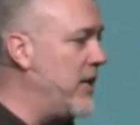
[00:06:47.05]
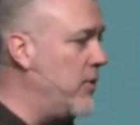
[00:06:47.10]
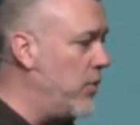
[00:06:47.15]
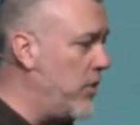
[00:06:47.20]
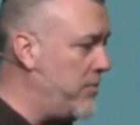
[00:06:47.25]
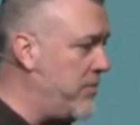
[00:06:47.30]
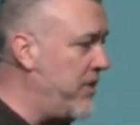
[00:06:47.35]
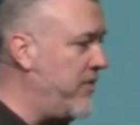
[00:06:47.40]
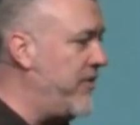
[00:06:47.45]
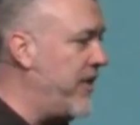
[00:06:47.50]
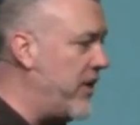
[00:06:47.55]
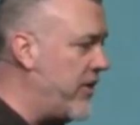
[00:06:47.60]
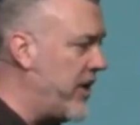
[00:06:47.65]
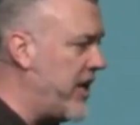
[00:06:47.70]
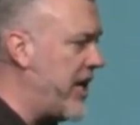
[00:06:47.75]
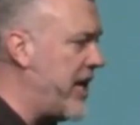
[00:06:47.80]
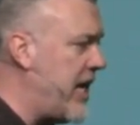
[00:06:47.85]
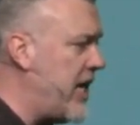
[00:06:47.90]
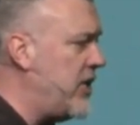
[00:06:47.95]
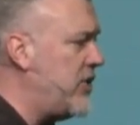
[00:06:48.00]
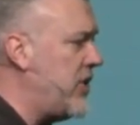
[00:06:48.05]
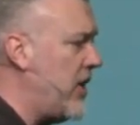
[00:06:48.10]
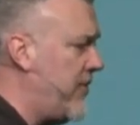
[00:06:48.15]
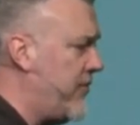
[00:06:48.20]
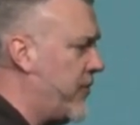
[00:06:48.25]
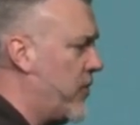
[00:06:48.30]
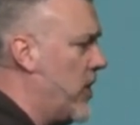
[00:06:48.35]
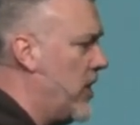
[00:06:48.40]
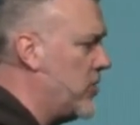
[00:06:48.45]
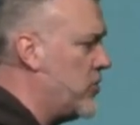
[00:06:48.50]
it would be very easy
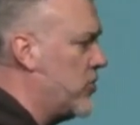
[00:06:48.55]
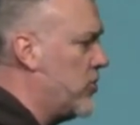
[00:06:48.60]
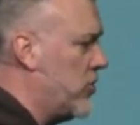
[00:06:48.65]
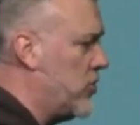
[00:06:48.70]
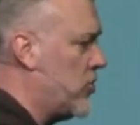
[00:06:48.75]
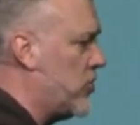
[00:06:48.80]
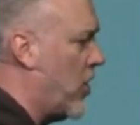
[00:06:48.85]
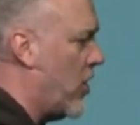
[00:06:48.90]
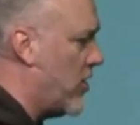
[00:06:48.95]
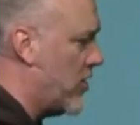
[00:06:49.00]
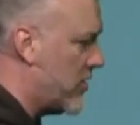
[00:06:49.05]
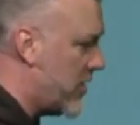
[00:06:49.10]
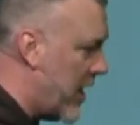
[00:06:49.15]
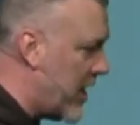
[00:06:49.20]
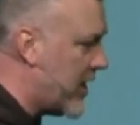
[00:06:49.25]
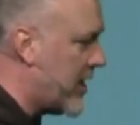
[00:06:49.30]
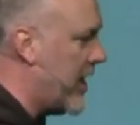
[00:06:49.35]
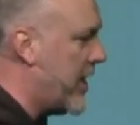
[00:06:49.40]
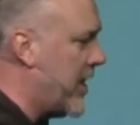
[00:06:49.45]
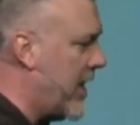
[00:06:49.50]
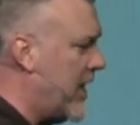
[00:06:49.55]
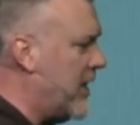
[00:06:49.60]
for us to start thinking,